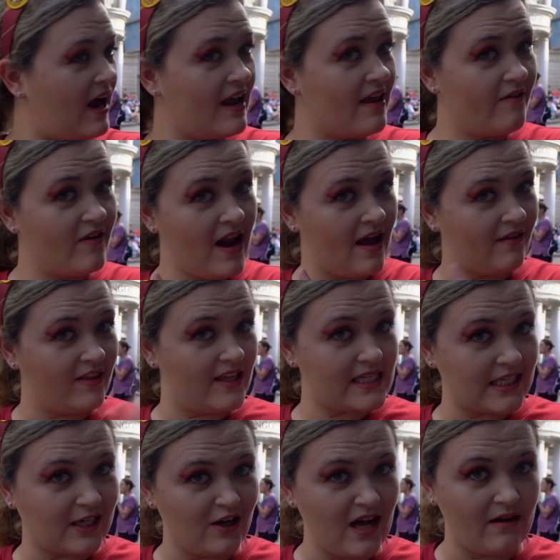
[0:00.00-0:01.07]
I even have this
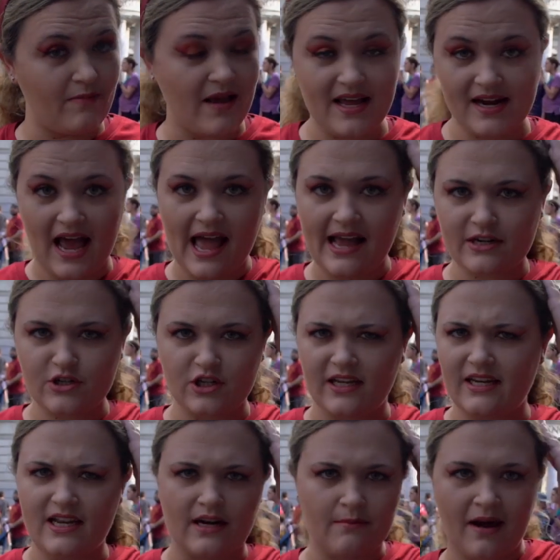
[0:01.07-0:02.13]
little headband. I
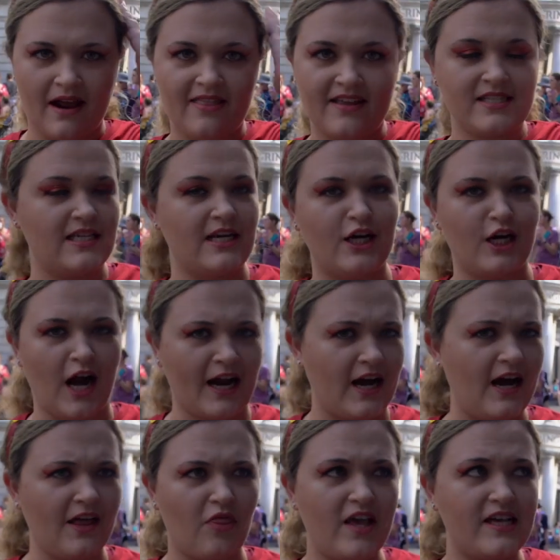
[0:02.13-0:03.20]
actually didn't buy this here. I
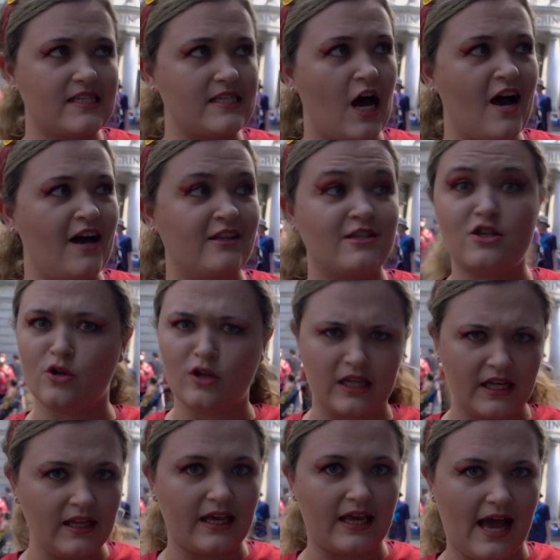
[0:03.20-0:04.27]
got this on
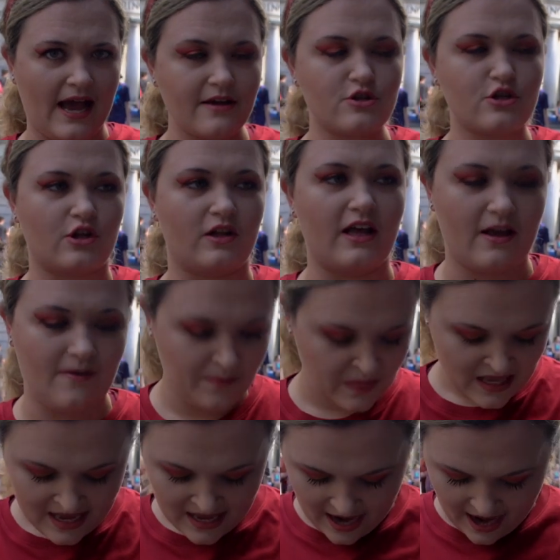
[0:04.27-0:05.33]
Zulily, actually.
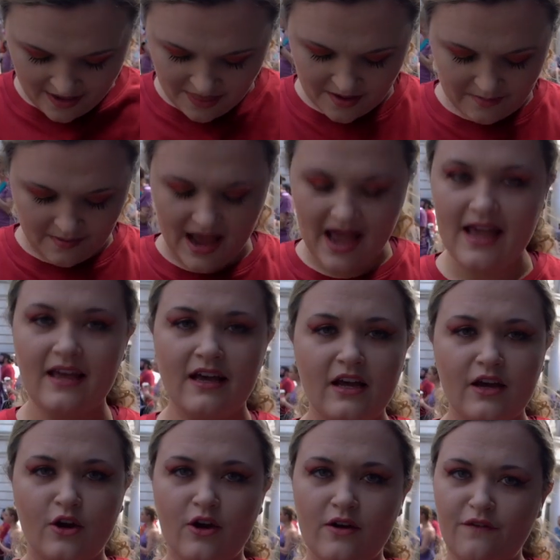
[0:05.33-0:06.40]
And then my
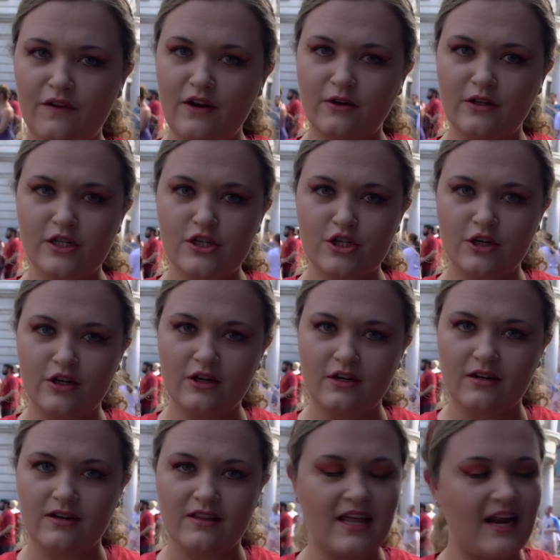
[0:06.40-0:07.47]
Gryffindor shirt
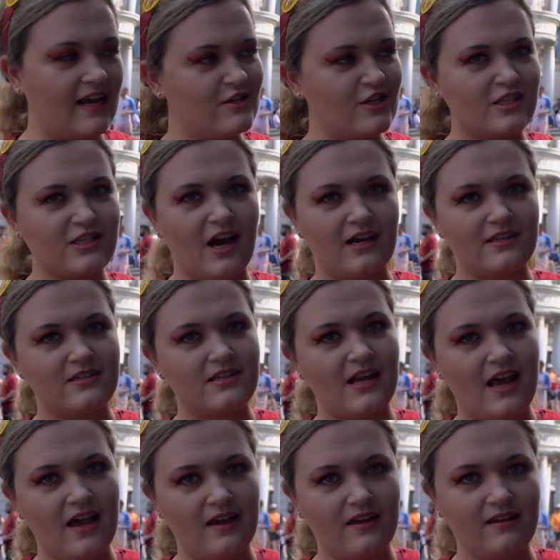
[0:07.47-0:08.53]
that I just got
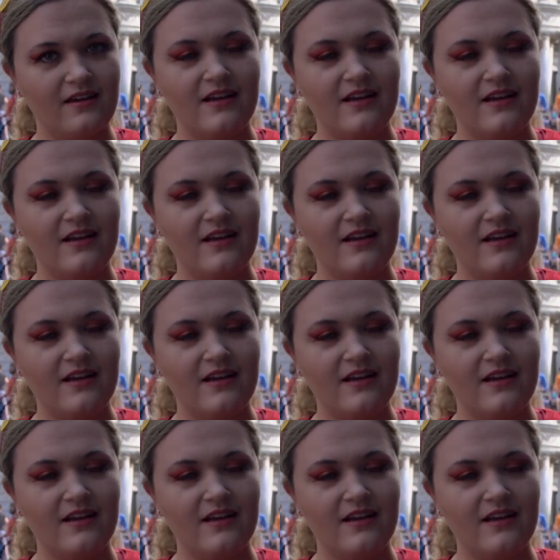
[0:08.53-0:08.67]
today.